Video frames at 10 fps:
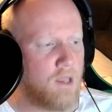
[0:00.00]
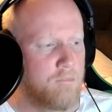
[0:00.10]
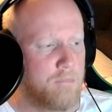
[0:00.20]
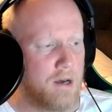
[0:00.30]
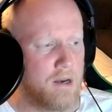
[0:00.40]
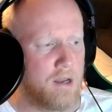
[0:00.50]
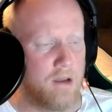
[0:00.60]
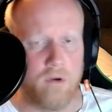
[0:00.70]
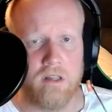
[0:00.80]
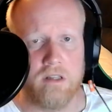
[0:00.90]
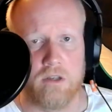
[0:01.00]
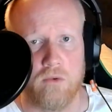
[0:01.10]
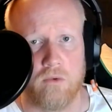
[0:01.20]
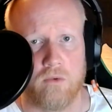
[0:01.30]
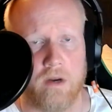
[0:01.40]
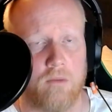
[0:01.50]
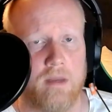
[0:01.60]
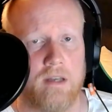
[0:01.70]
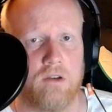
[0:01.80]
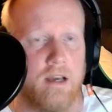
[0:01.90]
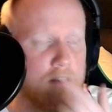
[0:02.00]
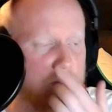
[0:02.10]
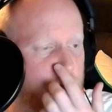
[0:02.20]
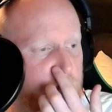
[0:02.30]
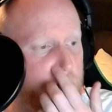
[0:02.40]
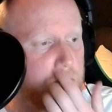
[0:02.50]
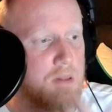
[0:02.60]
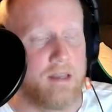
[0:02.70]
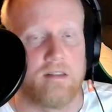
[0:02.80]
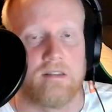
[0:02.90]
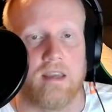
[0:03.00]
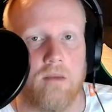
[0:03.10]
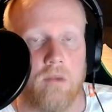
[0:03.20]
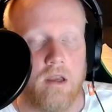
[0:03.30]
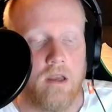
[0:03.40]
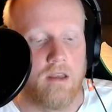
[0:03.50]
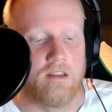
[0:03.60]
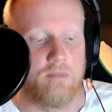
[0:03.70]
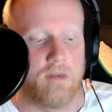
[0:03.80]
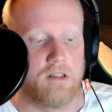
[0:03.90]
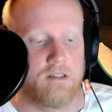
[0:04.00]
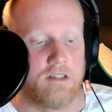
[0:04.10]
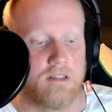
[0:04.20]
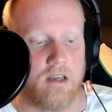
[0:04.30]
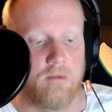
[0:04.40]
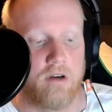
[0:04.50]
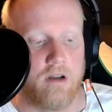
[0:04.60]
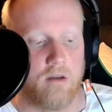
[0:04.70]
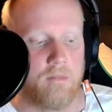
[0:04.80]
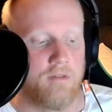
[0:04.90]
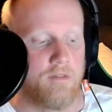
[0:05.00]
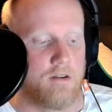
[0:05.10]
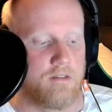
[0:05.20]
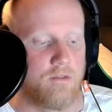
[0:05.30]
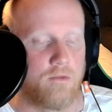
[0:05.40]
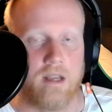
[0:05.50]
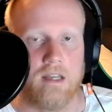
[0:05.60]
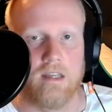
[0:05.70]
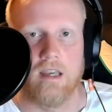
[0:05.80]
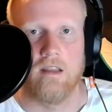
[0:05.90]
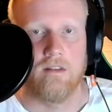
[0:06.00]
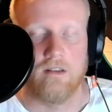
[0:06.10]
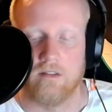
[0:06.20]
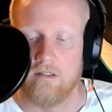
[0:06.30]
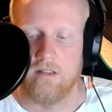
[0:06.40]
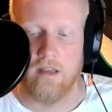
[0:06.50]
But I really do recommend you guys to play this game, especially this summer. If there's a rainy day, just